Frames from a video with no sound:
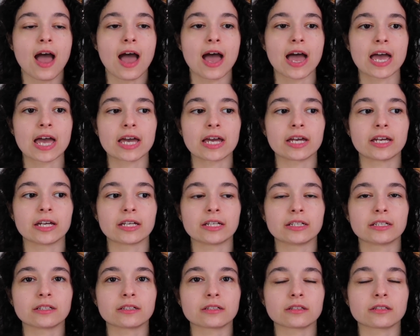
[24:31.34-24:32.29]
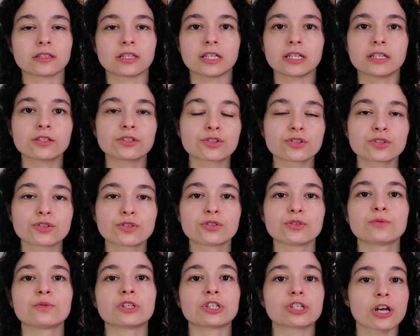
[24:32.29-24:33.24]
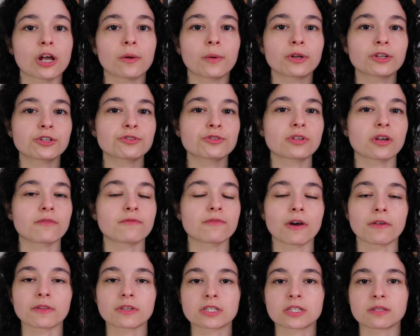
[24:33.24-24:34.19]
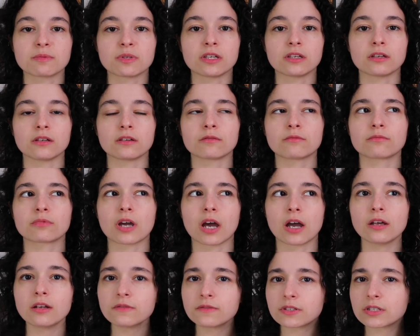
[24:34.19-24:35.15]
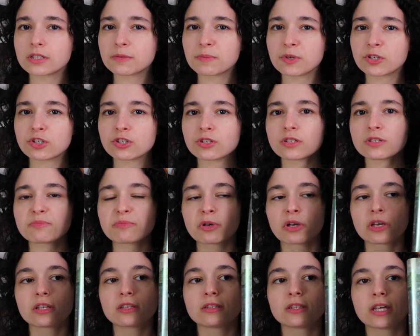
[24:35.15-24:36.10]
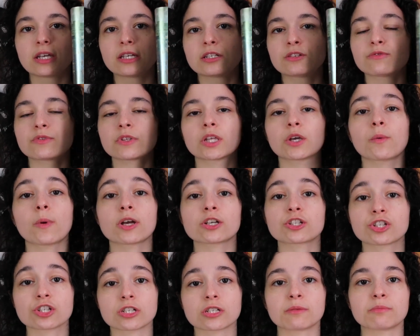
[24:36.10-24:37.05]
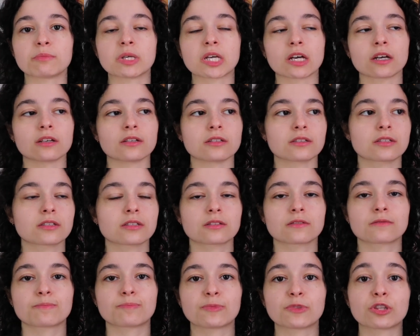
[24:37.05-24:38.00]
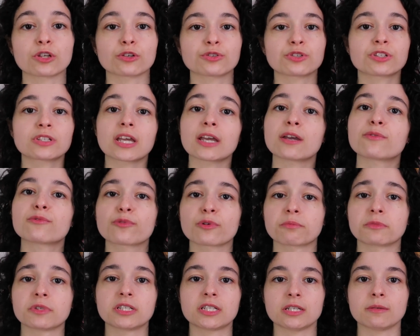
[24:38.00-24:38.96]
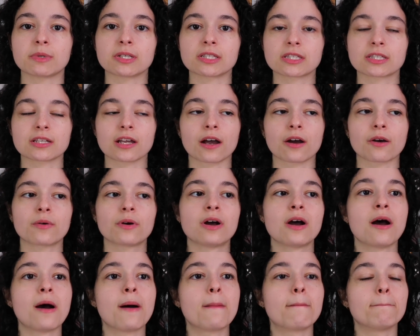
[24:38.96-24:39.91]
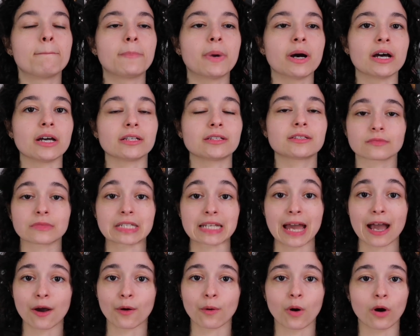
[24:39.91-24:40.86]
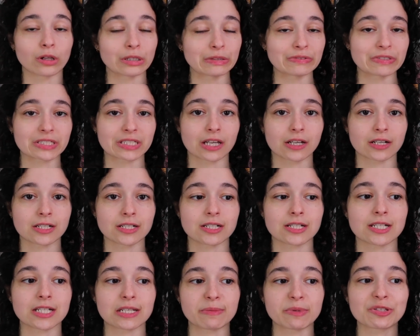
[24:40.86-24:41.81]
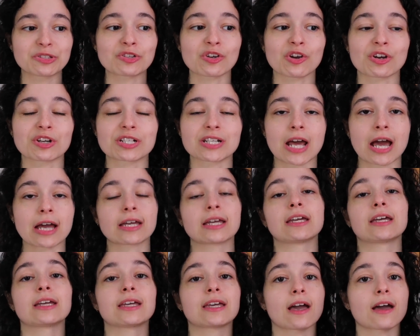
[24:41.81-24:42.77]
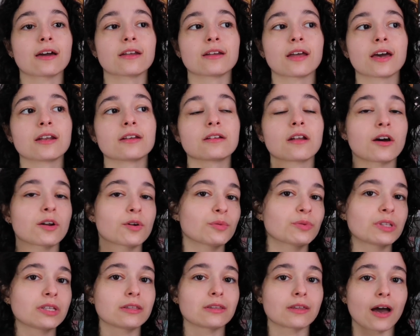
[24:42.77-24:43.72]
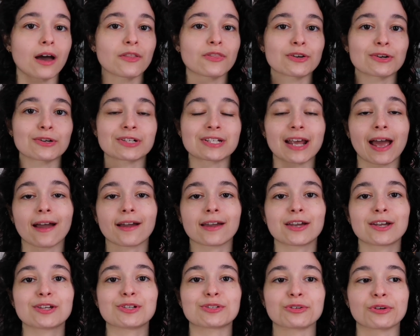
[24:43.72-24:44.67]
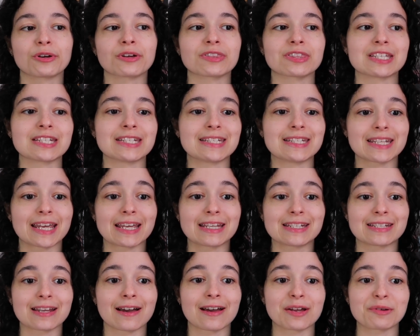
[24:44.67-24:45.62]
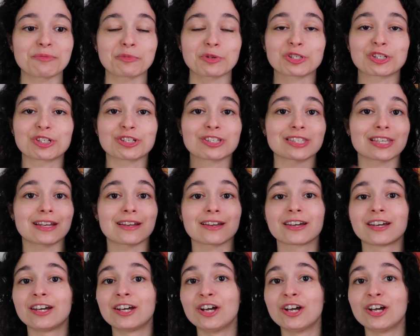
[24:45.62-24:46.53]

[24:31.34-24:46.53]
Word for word: and the institute the shadowhunters have found this to be kind of suspicious but they didn't really question it because they're safe from the demons now but now, all of a sudden, demons are attacking again. And not only that, they're attacking during the daytime, which is like